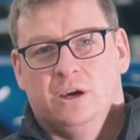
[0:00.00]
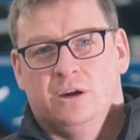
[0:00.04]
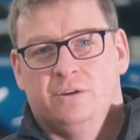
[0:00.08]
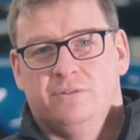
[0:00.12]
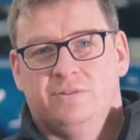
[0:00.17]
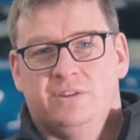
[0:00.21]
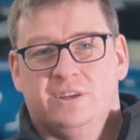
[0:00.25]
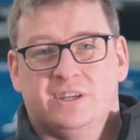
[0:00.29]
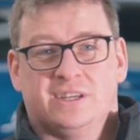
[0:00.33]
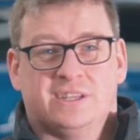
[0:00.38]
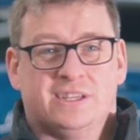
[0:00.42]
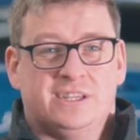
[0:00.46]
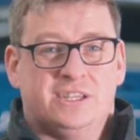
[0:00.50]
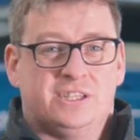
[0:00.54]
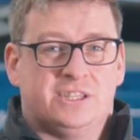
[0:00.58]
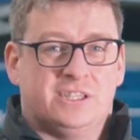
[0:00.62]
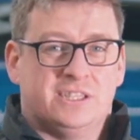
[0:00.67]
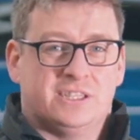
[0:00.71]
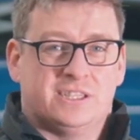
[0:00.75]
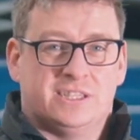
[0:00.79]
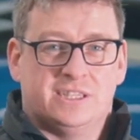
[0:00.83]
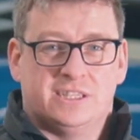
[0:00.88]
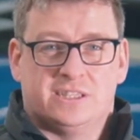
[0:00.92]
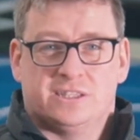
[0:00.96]
of the
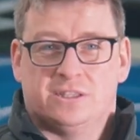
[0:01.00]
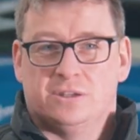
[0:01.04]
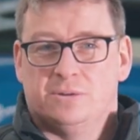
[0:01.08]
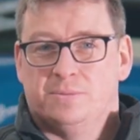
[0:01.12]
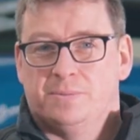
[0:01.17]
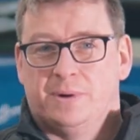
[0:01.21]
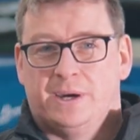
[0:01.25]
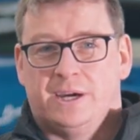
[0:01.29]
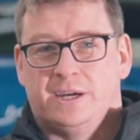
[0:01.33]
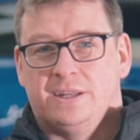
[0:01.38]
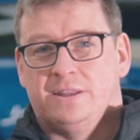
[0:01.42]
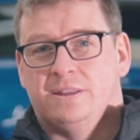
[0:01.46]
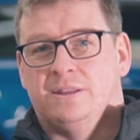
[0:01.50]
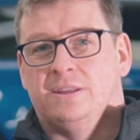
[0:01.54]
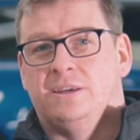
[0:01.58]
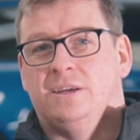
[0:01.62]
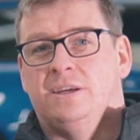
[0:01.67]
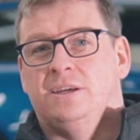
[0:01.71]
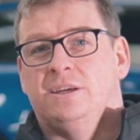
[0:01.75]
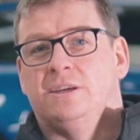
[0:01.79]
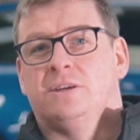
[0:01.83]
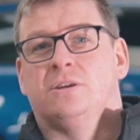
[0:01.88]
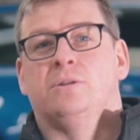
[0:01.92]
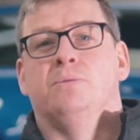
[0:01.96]
ignition system and
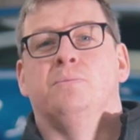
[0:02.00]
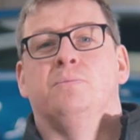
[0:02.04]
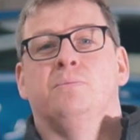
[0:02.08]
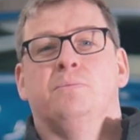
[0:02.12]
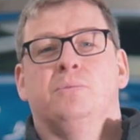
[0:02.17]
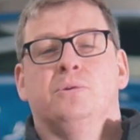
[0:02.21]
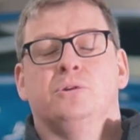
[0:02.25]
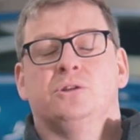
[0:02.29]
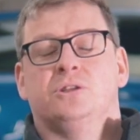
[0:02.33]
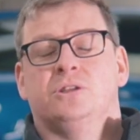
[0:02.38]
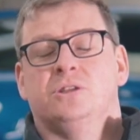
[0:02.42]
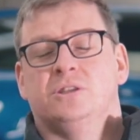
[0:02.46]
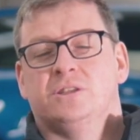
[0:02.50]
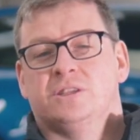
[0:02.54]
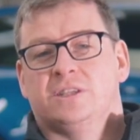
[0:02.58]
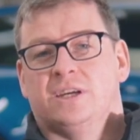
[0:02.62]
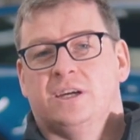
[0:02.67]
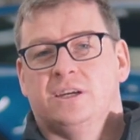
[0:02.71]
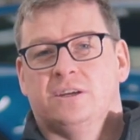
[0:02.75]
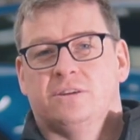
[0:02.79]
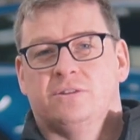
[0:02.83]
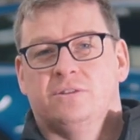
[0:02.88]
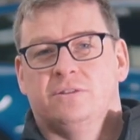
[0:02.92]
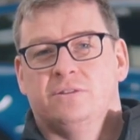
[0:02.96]
the combustion
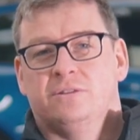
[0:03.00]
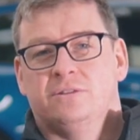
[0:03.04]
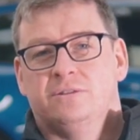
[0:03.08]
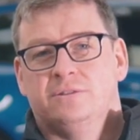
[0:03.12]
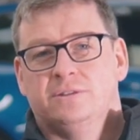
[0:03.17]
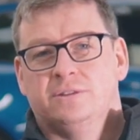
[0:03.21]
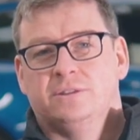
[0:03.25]
cycle.